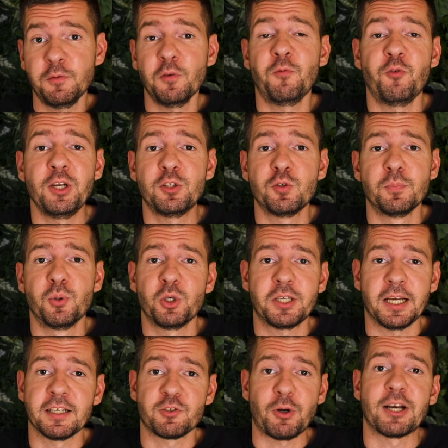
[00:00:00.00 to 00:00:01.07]
feel free to book
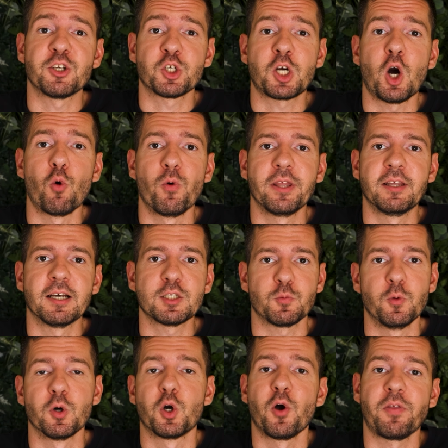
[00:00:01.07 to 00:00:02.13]
a strategy call with us.
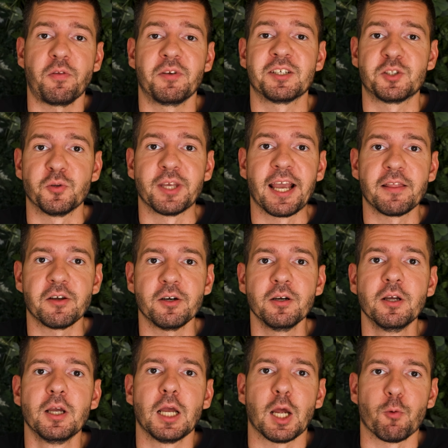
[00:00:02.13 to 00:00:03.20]
We'll go through this together
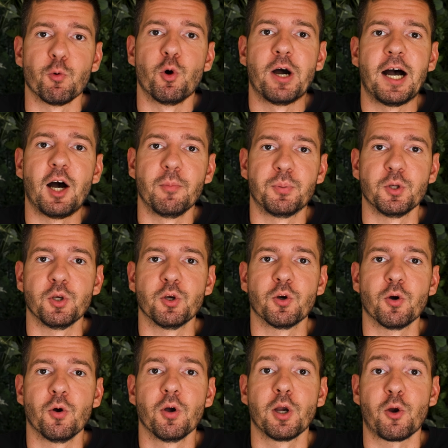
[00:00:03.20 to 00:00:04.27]
and we'll help
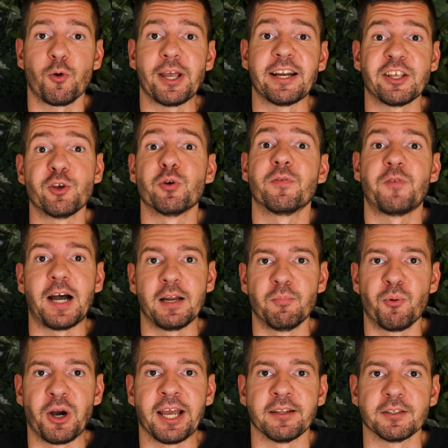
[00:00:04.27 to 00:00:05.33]
you create a unified
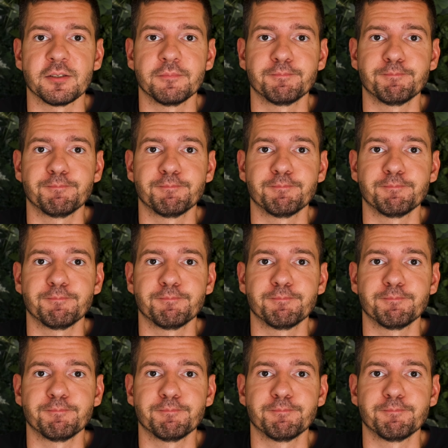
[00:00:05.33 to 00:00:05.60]
brand.